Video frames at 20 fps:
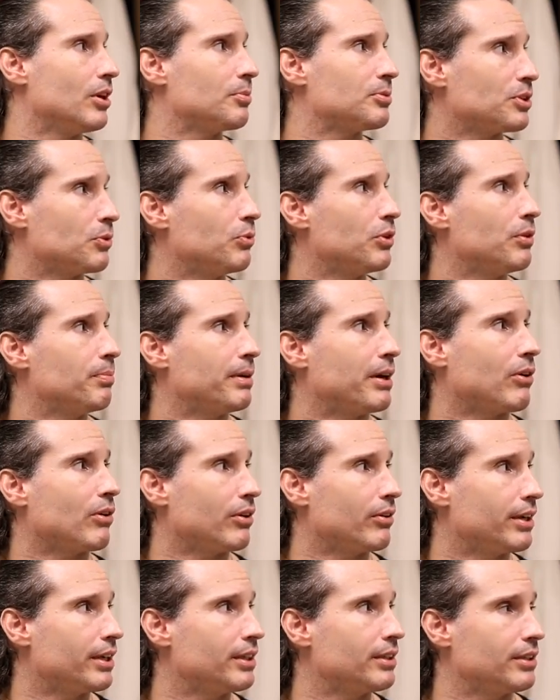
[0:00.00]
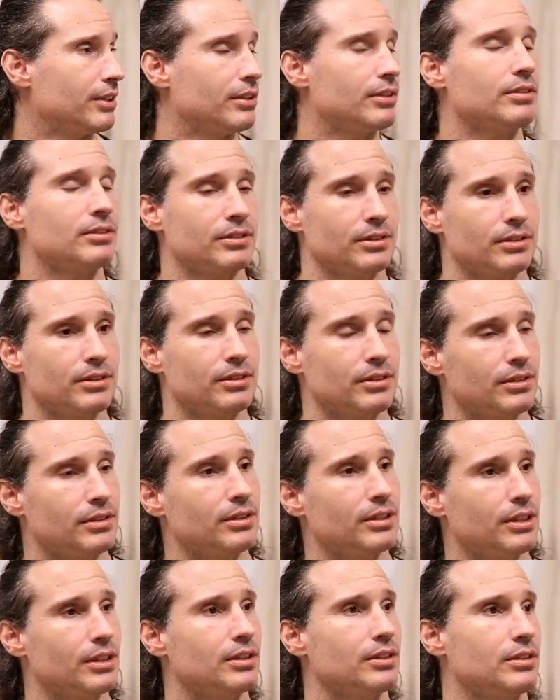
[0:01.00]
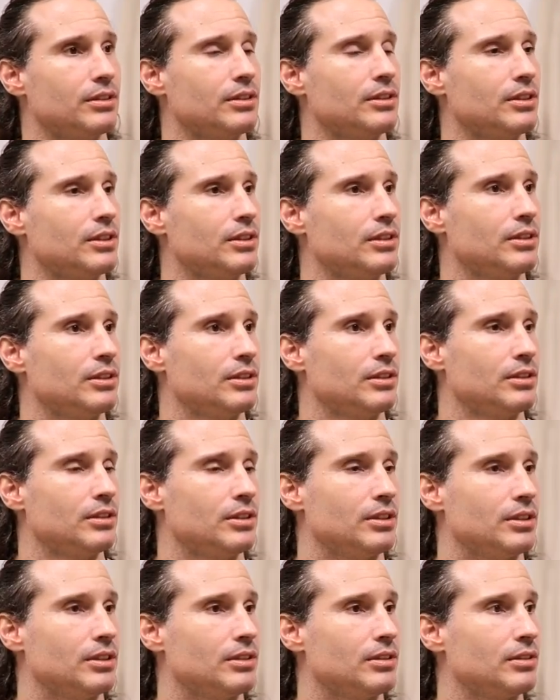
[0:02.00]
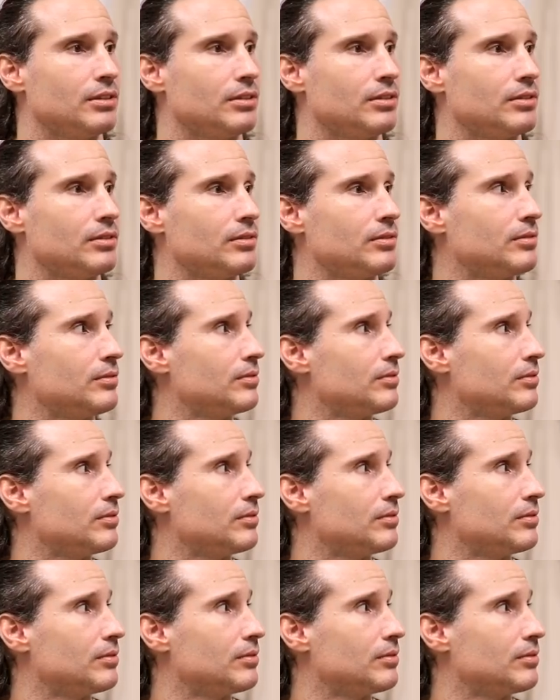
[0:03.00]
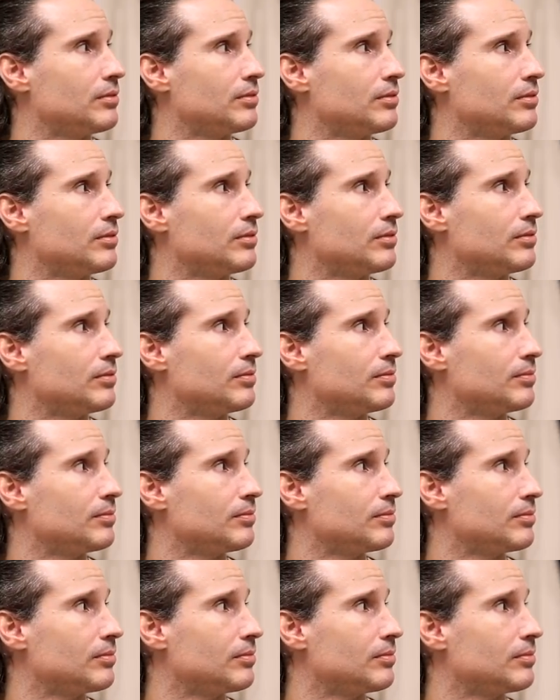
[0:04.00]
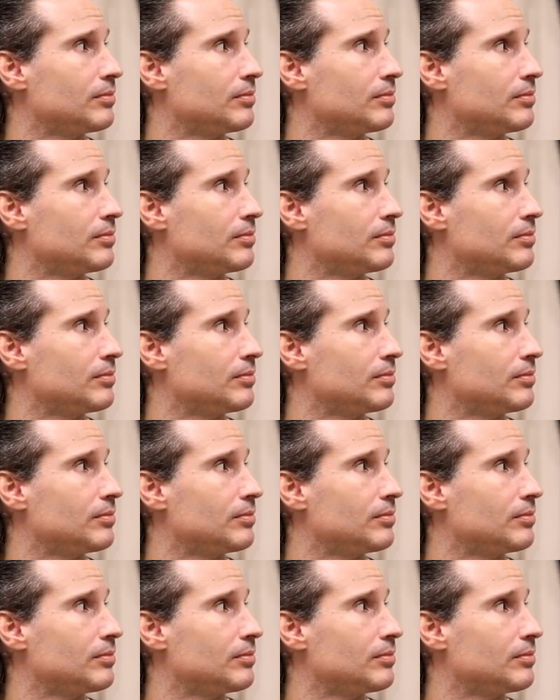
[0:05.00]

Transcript: well, helps your willpower, right? Yeah, yeah. willpower. Yeah. Even you, yeah. when a couple of sets,